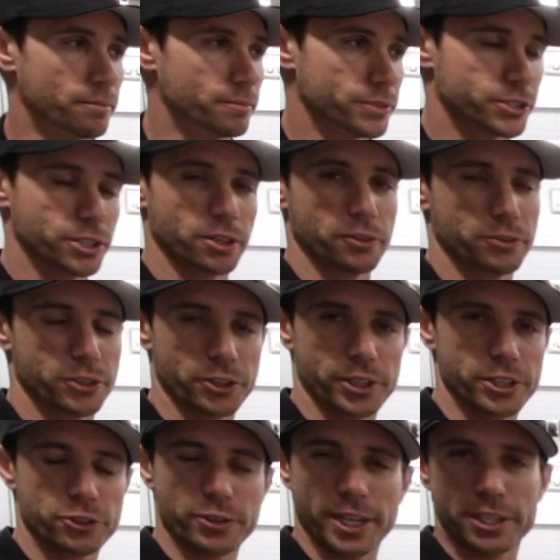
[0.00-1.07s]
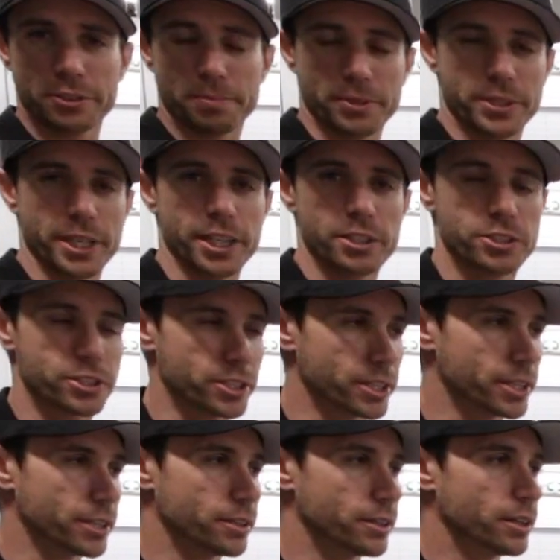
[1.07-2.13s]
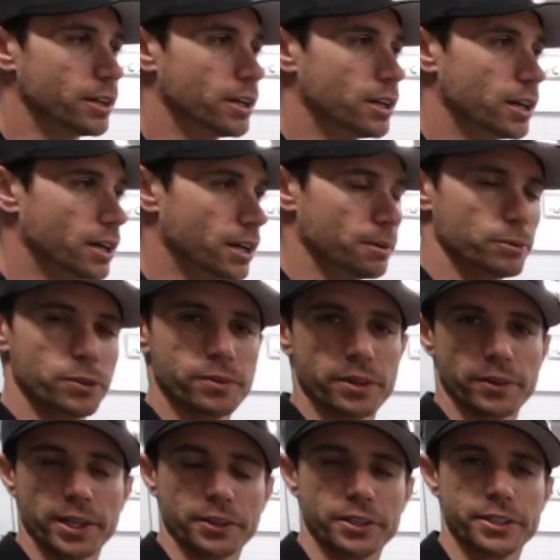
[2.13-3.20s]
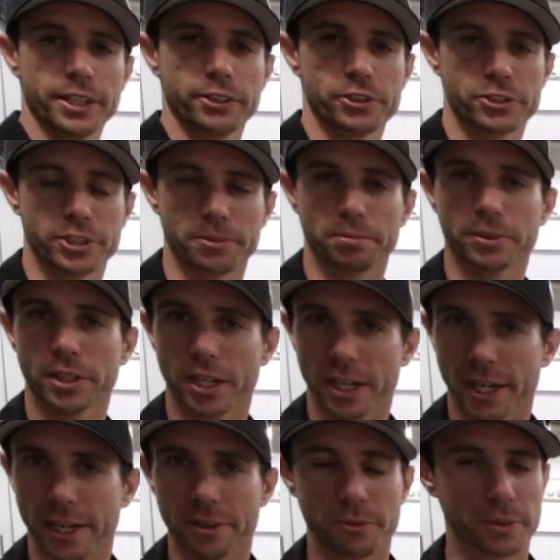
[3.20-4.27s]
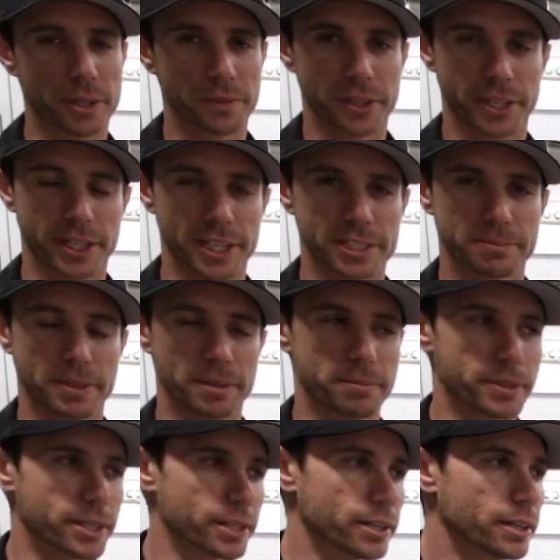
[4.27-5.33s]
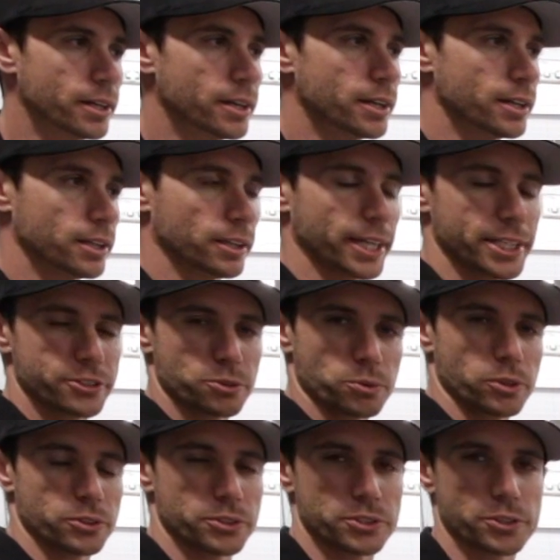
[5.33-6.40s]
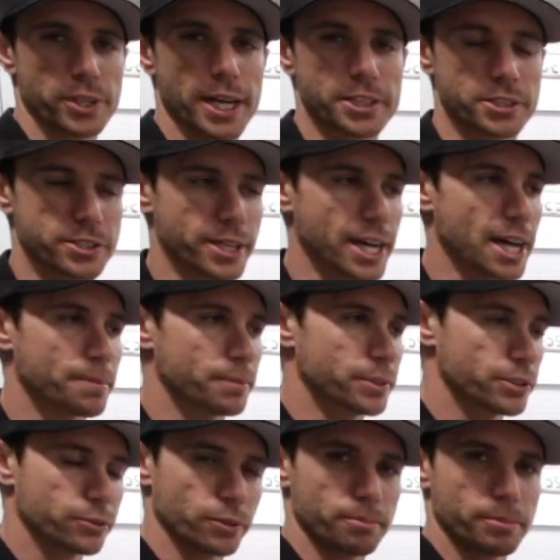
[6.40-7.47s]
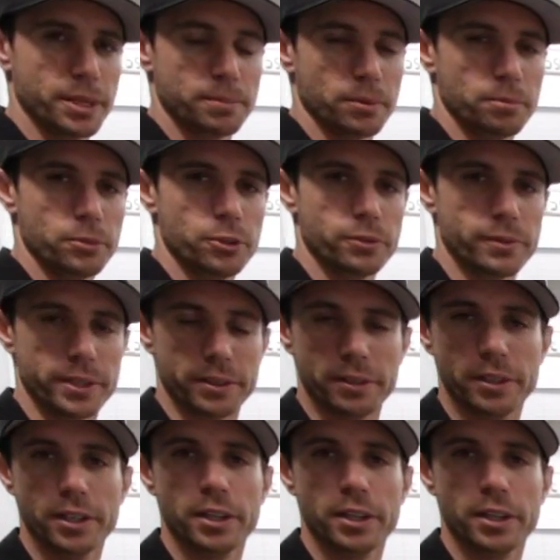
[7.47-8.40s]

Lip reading: So during transportation, moving around the dealership lot, whatever the case may be, light swirls and scratches happen just from people moving